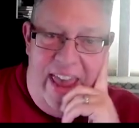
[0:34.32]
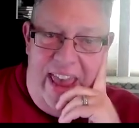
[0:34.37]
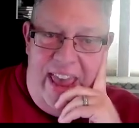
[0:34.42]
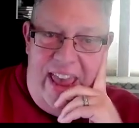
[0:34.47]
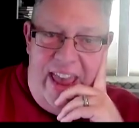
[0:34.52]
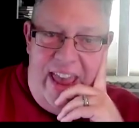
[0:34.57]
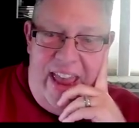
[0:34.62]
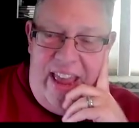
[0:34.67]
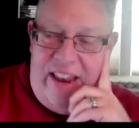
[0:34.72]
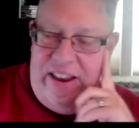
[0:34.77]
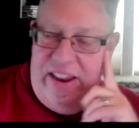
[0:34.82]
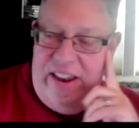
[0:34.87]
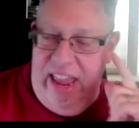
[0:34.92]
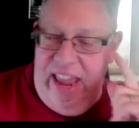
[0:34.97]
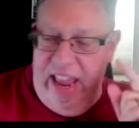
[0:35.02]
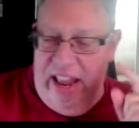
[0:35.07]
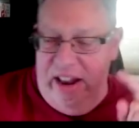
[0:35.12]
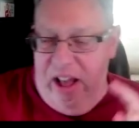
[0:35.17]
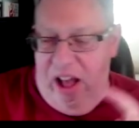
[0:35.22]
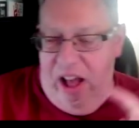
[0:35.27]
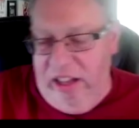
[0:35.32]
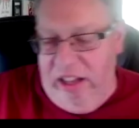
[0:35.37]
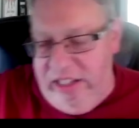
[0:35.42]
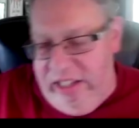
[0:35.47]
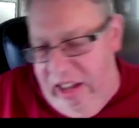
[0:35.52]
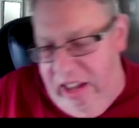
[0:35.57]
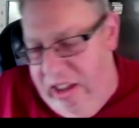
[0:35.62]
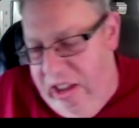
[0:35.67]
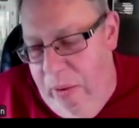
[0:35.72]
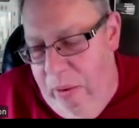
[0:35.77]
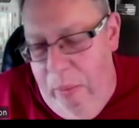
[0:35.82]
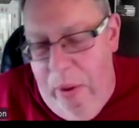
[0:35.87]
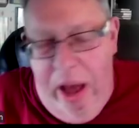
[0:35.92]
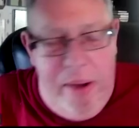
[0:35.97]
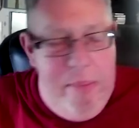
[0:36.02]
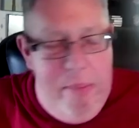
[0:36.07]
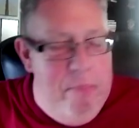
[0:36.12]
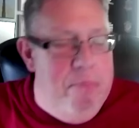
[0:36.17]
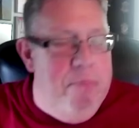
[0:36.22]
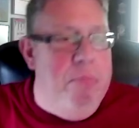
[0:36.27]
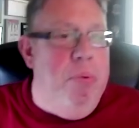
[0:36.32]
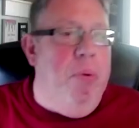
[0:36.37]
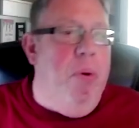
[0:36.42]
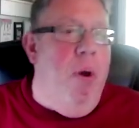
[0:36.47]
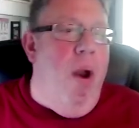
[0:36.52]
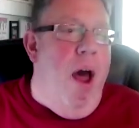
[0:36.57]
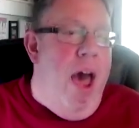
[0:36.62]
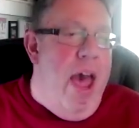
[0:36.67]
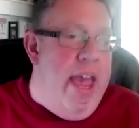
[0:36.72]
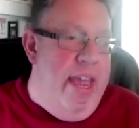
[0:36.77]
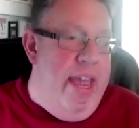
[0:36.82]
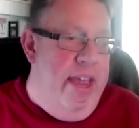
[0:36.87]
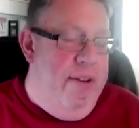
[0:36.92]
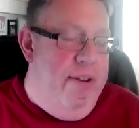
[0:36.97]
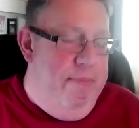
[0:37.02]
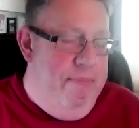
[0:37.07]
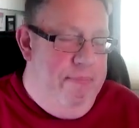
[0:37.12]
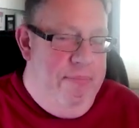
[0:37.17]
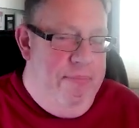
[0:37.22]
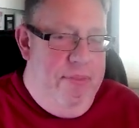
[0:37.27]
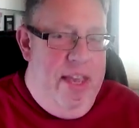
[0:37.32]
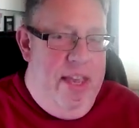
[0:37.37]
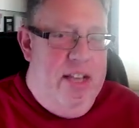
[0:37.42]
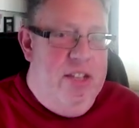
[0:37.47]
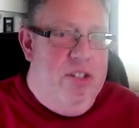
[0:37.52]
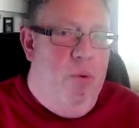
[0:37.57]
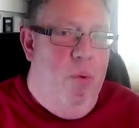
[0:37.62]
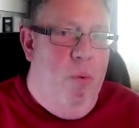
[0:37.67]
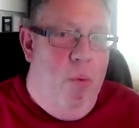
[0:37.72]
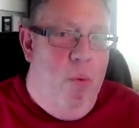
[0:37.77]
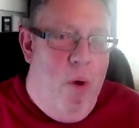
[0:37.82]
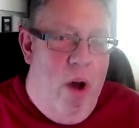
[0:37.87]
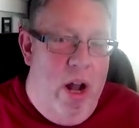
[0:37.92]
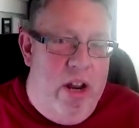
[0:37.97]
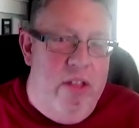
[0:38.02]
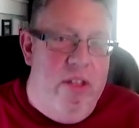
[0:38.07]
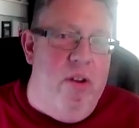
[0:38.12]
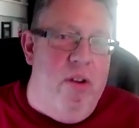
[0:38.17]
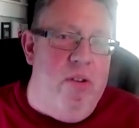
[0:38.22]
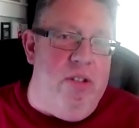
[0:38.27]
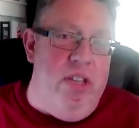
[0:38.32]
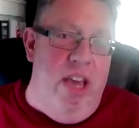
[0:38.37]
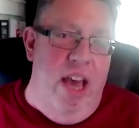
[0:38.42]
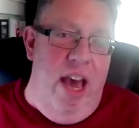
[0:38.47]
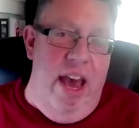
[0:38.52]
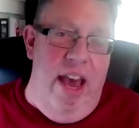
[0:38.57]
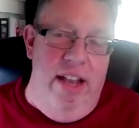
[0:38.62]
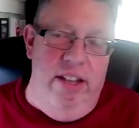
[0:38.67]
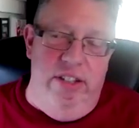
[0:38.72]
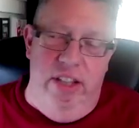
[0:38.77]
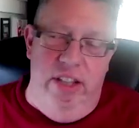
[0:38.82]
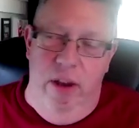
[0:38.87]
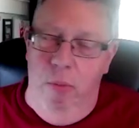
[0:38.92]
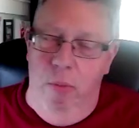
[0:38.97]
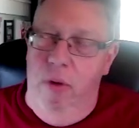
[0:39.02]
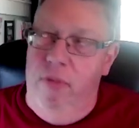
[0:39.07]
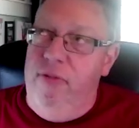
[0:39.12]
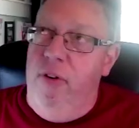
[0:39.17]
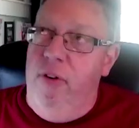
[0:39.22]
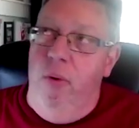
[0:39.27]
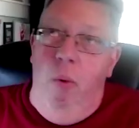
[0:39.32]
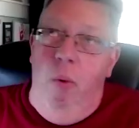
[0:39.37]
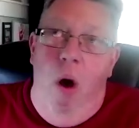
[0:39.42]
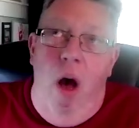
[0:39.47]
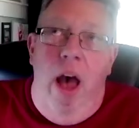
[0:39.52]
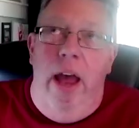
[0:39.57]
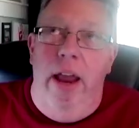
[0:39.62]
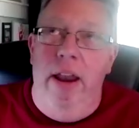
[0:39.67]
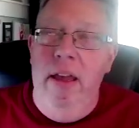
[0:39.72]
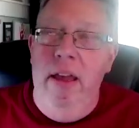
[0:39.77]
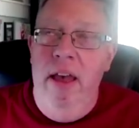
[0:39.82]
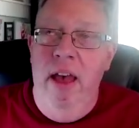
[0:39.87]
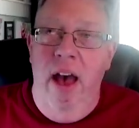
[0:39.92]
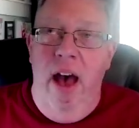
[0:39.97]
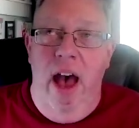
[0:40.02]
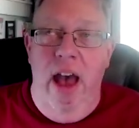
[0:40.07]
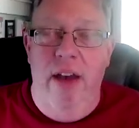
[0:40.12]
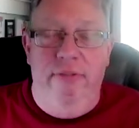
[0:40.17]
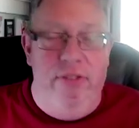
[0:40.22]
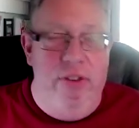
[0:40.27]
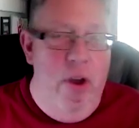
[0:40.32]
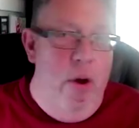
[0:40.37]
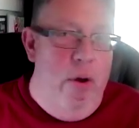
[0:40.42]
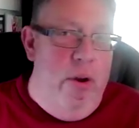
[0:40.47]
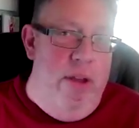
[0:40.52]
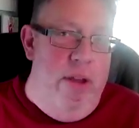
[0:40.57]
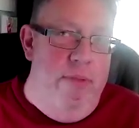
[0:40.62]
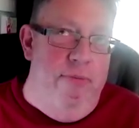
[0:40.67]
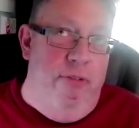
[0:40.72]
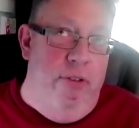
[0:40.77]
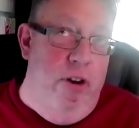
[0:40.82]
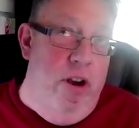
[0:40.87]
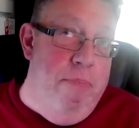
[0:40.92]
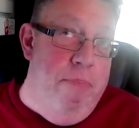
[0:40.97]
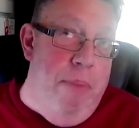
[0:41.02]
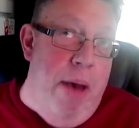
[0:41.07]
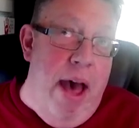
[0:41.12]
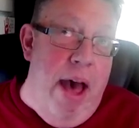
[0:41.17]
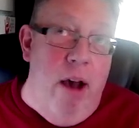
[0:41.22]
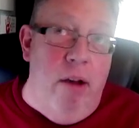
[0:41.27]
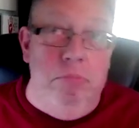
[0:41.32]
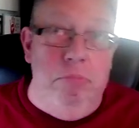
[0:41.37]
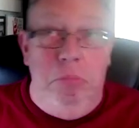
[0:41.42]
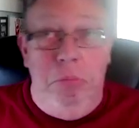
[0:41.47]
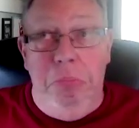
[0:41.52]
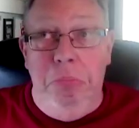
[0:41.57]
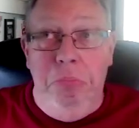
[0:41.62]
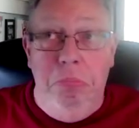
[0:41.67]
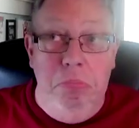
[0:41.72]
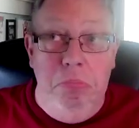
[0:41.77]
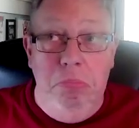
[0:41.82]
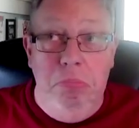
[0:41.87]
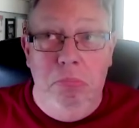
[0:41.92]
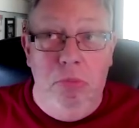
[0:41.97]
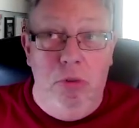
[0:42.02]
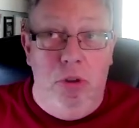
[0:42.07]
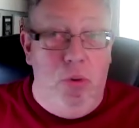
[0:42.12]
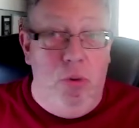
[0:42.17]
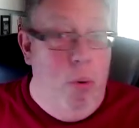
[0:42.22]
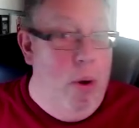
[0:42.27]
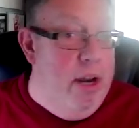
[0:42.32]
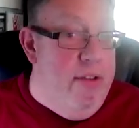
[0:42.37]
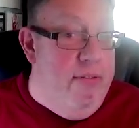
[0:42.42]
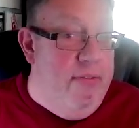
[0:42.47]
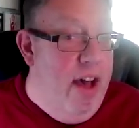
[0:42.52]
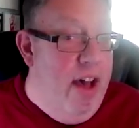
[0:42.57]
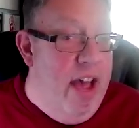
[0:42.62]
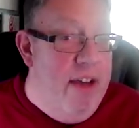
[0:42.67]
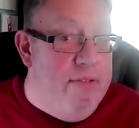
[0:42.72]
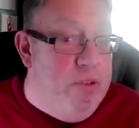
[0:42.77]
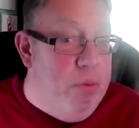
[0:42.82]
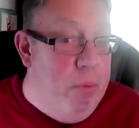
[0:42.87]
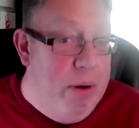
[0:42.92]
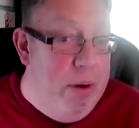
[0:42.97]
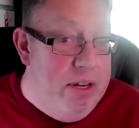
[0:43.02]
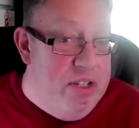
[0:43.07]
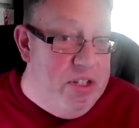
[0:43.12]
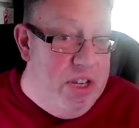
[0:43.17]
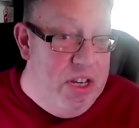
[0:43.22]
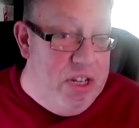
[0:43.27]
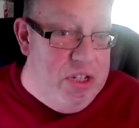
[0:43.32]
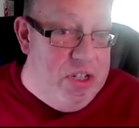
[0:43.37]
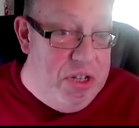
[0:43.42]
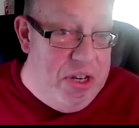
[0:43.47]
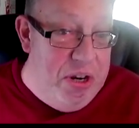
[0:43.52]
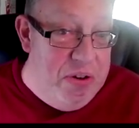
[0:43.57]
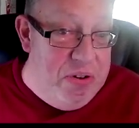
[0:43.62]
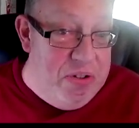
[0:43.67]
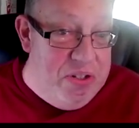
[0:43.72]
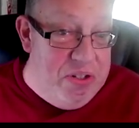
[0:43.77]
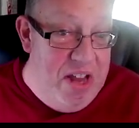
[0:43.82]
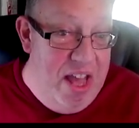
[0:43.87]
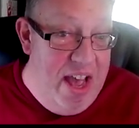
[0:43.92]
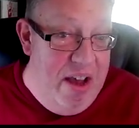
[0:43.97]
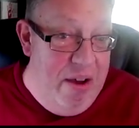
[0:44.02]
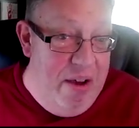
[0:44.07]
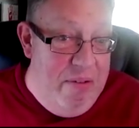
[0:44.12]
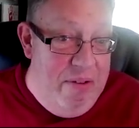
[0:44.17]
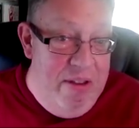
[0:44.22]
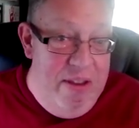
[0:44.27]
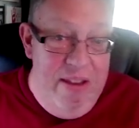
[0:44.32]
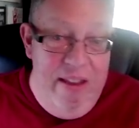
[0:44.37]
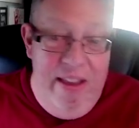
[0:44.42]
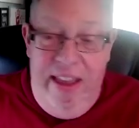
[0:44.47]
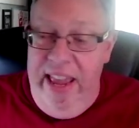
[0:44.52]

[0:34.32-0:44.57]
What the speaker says: And I'll tell you what, Brian is one of those guys that, well, for one, I've known him for about 25, 26 years now.